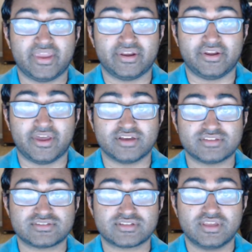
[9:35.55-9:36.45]
and
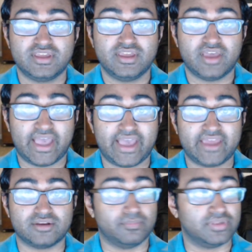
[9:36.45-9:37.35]
dust,
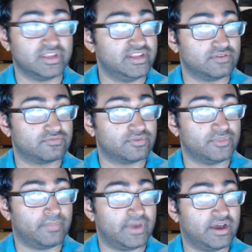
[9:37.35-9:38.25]
and bleeding from
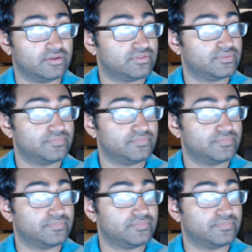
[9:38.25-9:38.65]
the mouth.